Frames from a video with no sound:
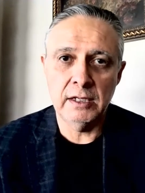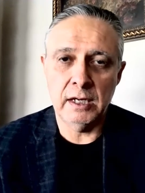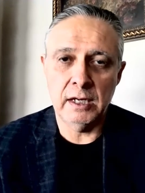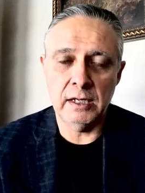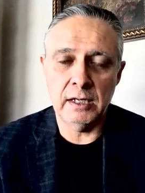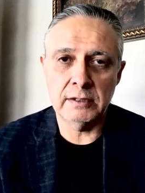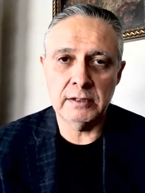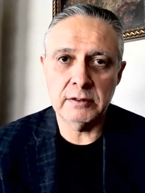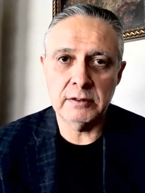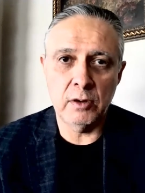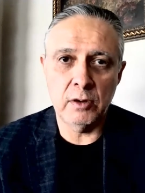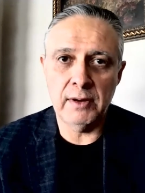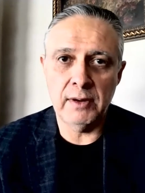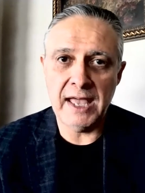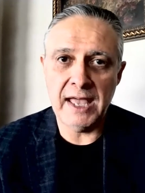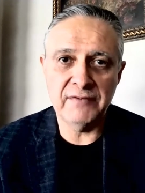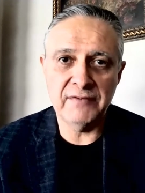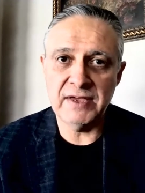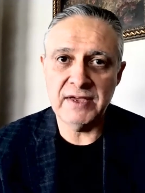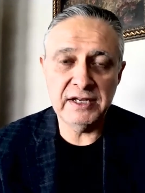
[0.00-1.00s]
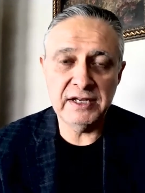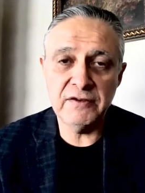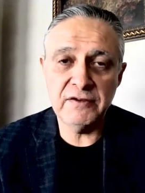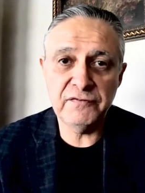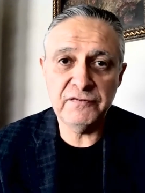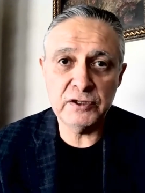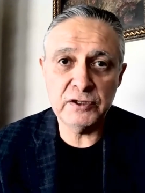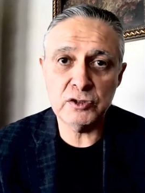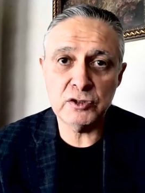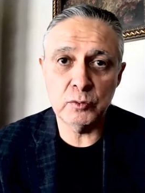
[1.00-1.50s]
uh, don't have any
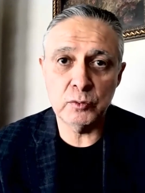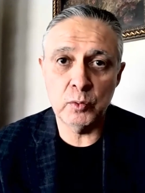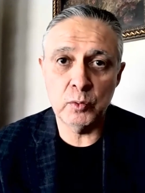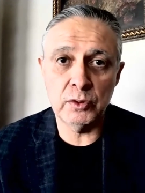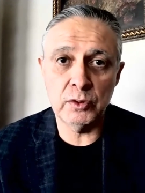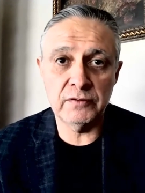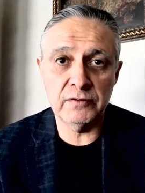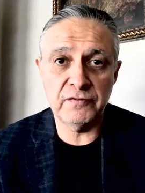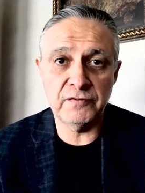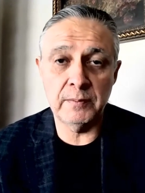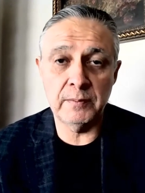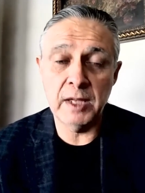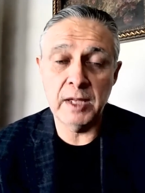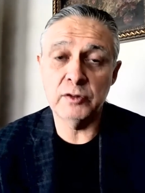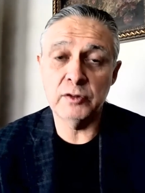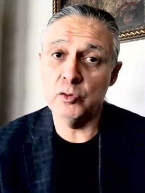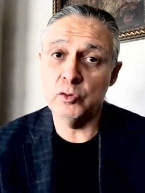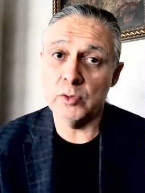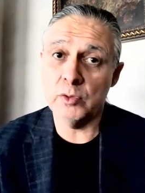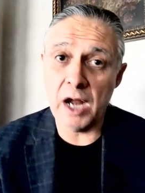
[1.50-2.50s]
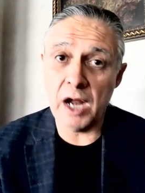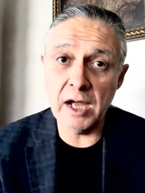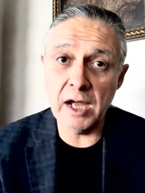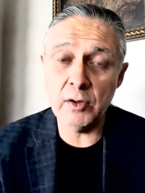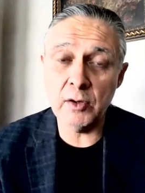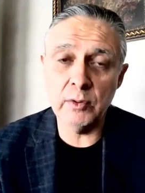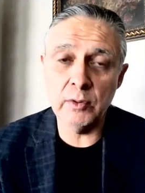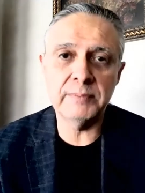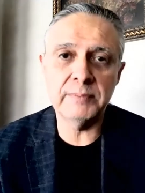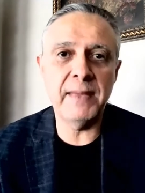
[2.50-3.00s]
official word from
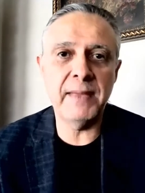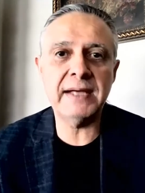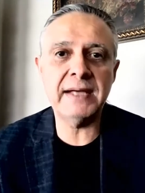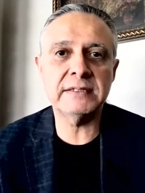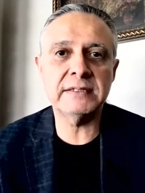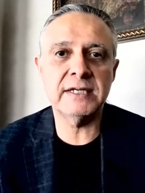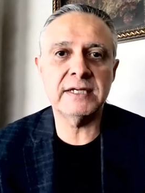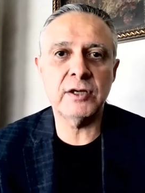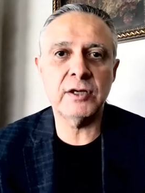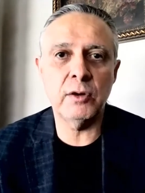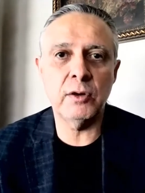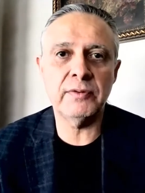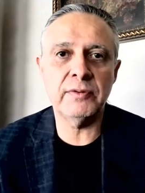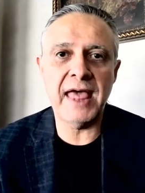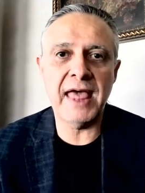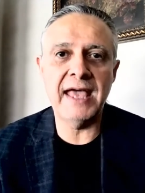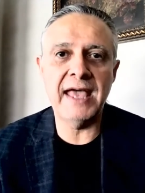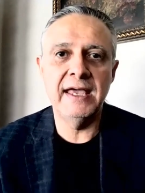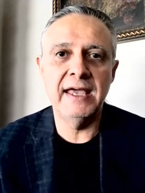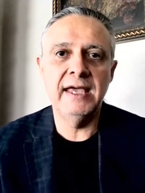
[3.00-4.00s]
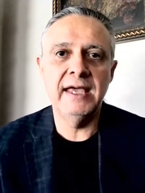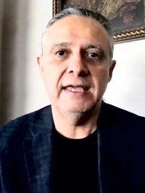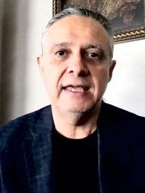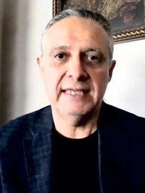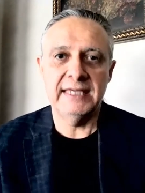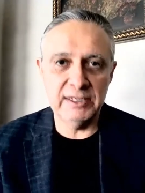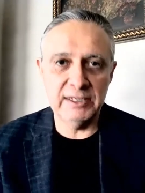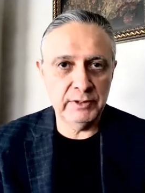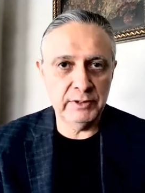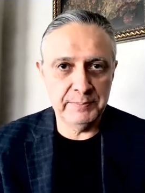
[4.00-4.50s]
Durango in Mexico that
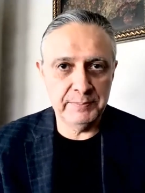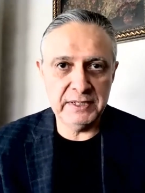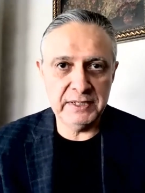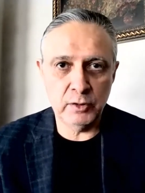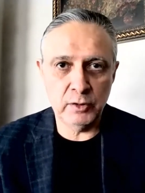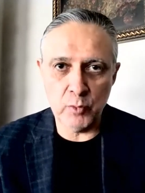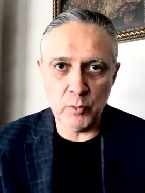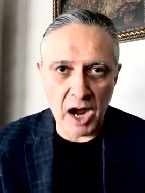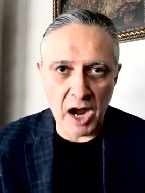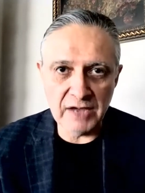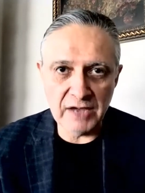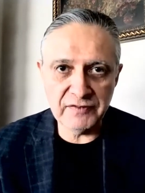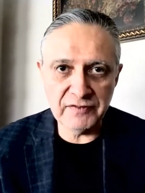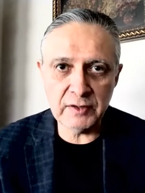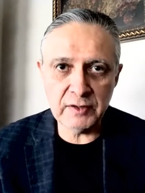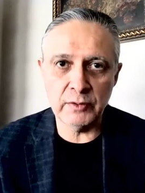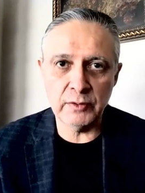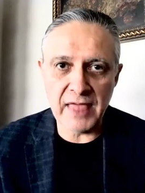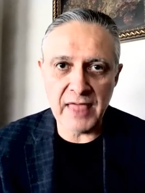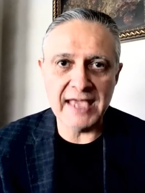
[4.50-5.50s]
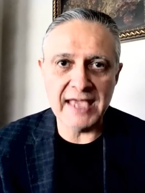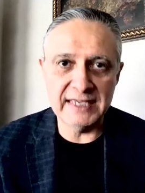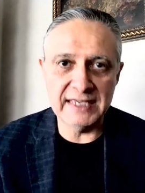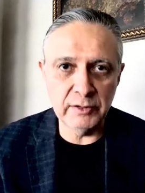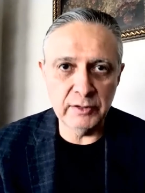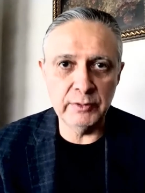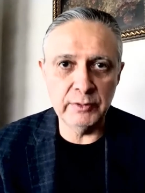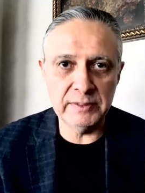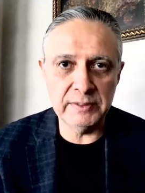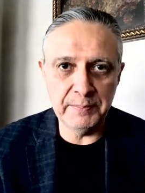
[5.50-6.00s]
he would be arriving or that
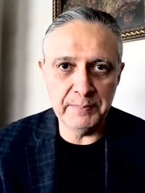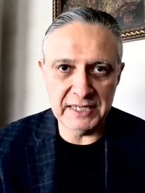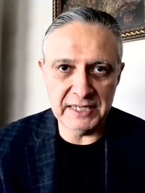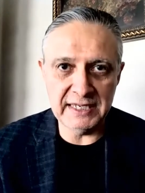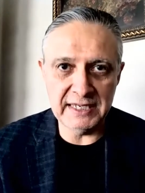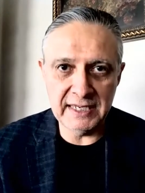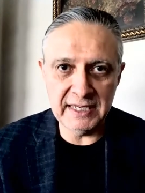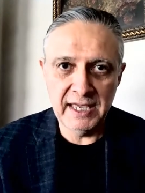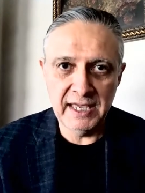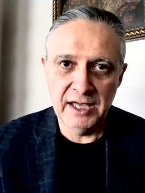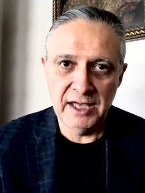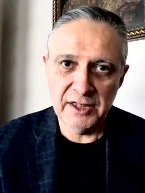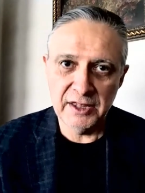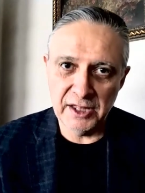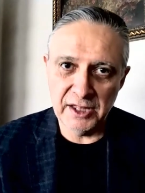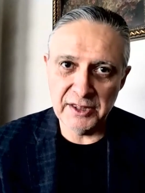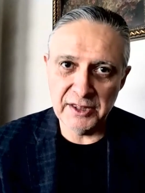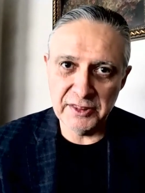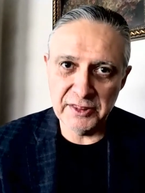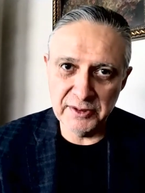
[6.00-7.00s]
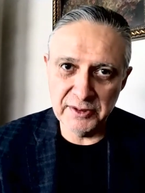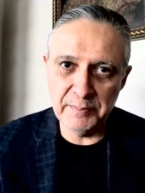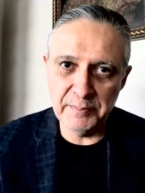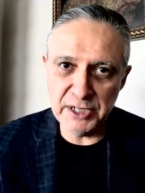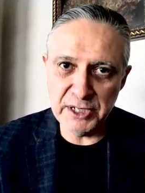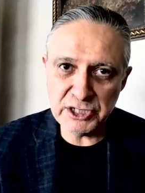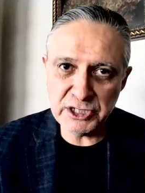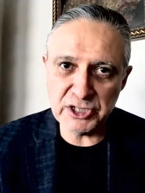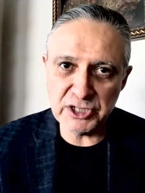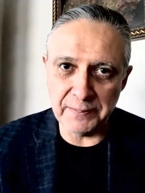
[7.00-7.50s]
he would be uh, the
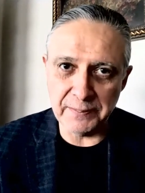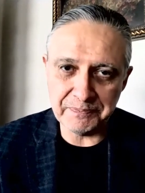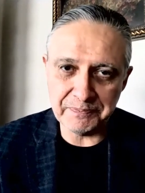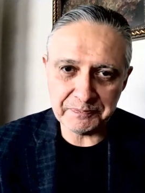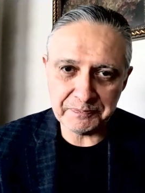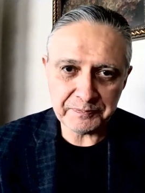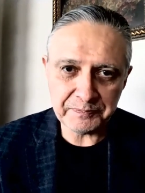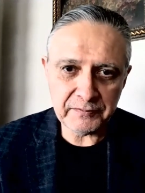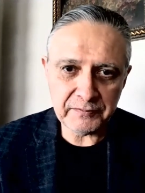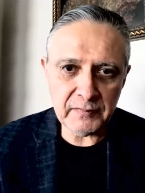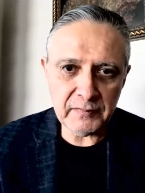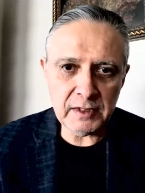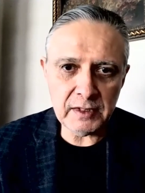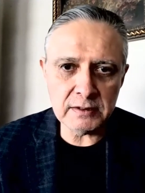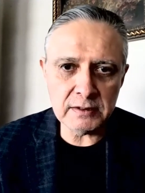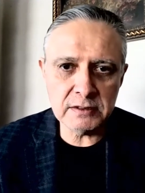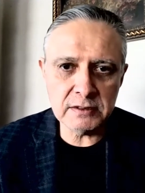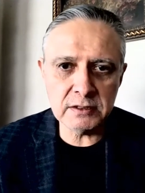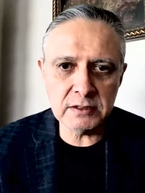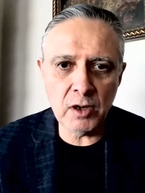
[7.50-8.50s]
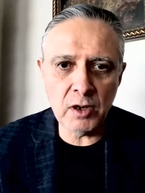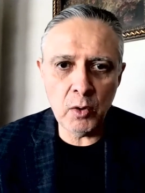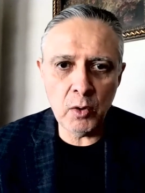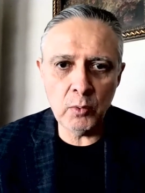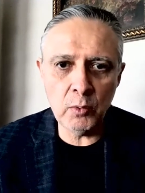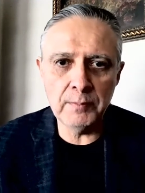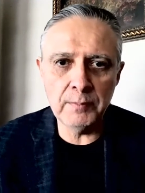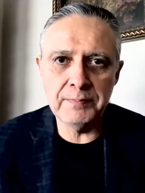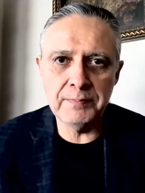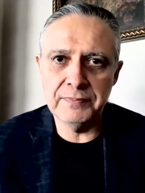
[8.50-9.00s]
bishop.
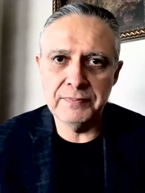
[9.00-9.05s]
So